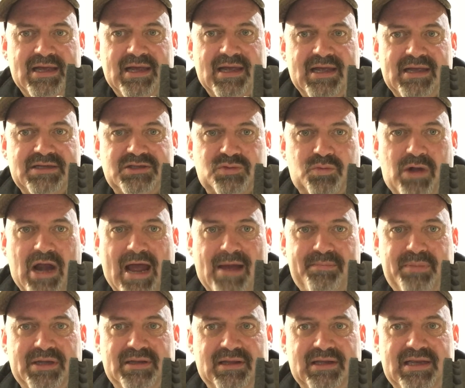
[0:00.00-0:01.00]
as
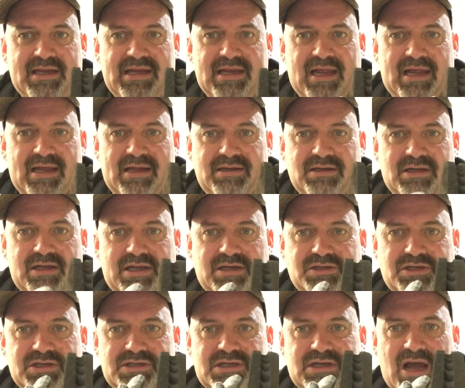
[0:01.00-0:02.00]
rapidly and,
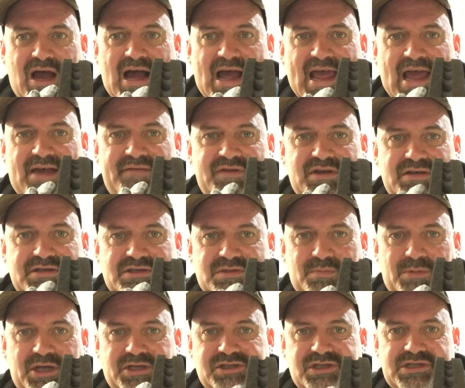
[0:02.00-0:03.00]
and just not having as
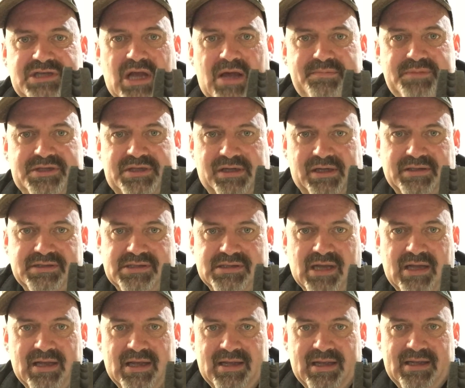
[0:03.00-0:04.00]
much substance
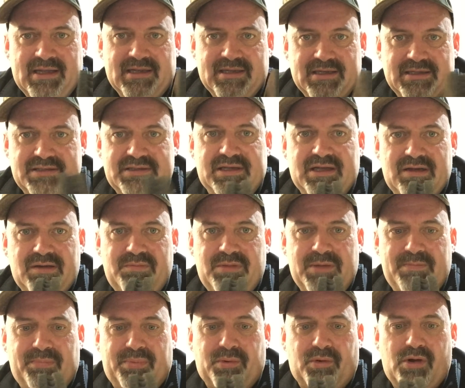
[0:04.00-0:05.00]
it's going to
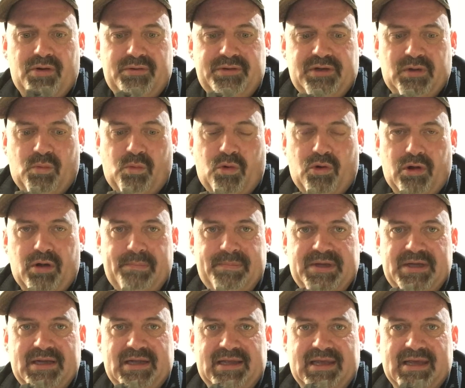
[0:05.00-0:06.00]
be prone to
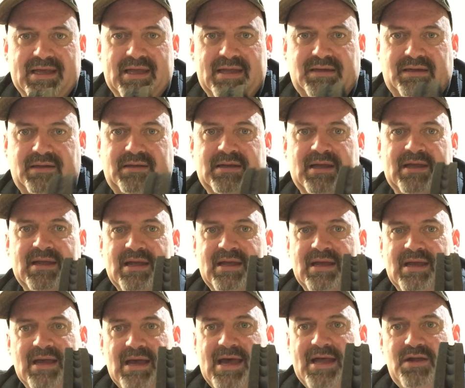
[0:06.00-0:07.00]
warping again. And
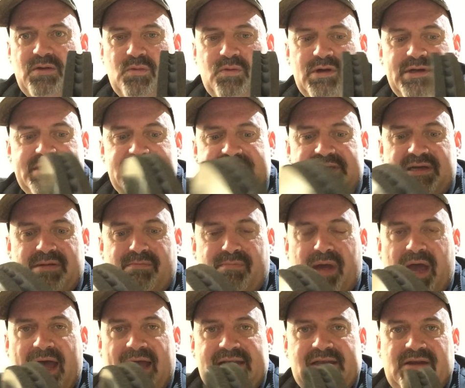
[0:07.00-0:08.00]
I don't want to see them
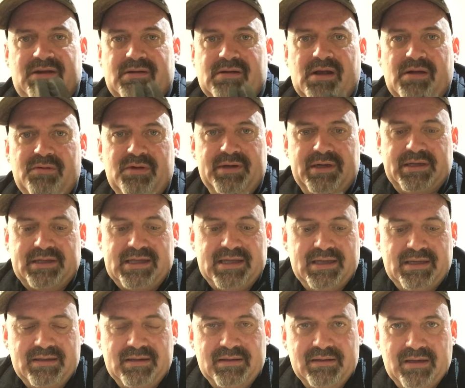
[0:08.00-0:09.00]
back here. I want to
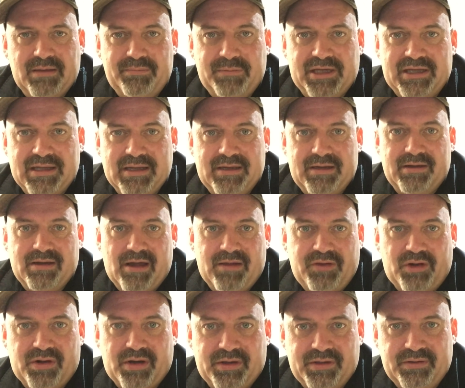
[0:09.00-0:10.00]
get them to get
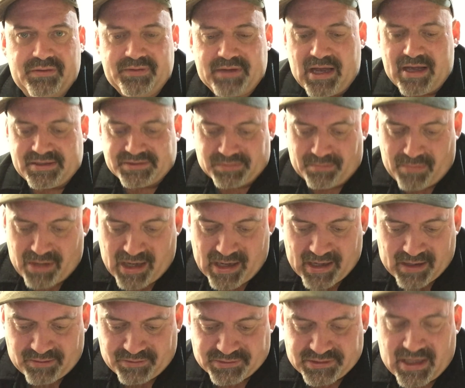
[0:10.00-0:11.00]
another 100,000
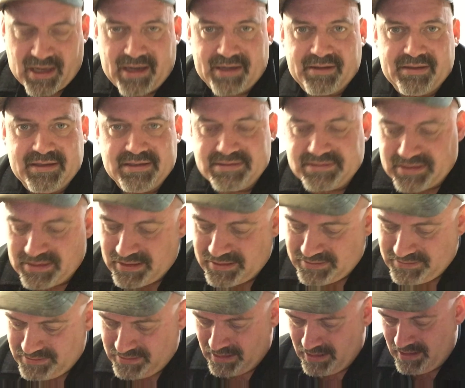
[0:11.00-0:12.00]
miles out of these
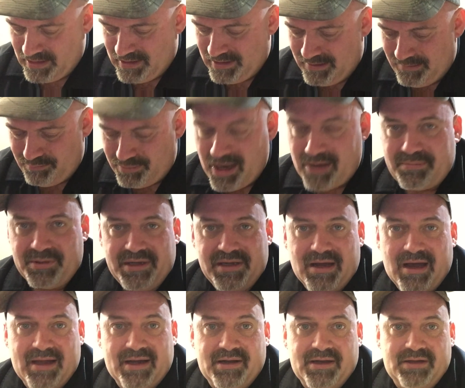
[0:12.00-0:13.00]
things. Probably
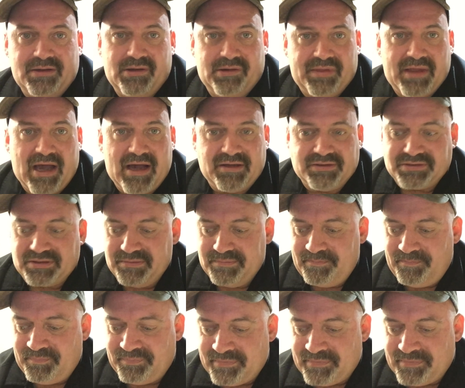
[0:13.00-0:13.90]
not 100,000.